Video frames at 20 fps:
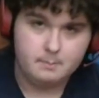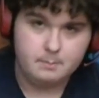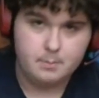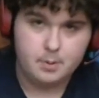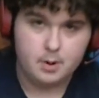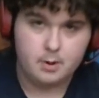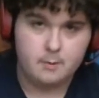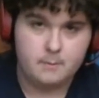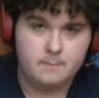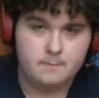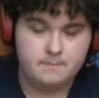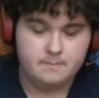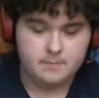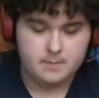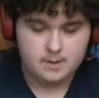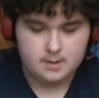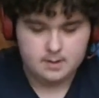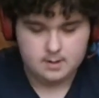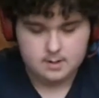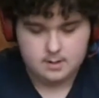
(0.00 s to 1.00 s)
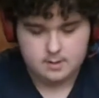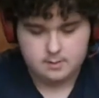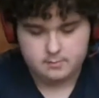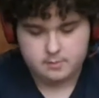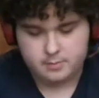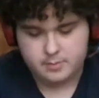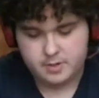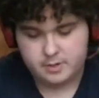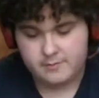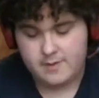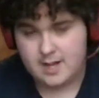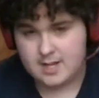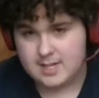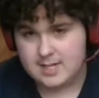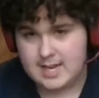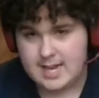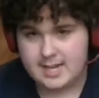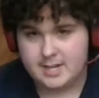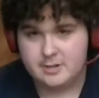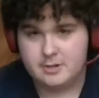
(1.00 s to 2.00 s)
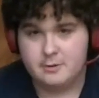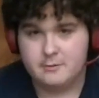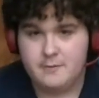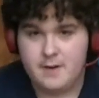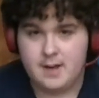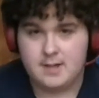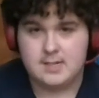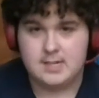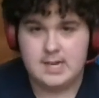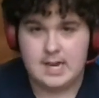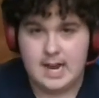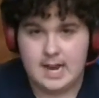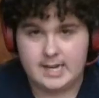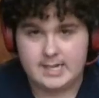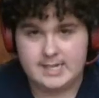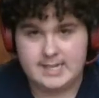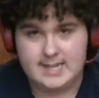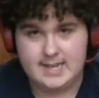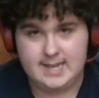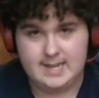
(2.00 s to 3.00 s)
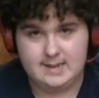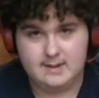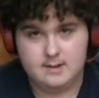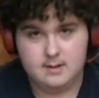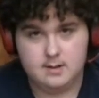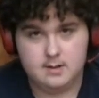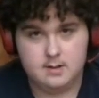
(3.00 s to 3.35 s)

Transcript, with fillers: But from 2008 to 2019,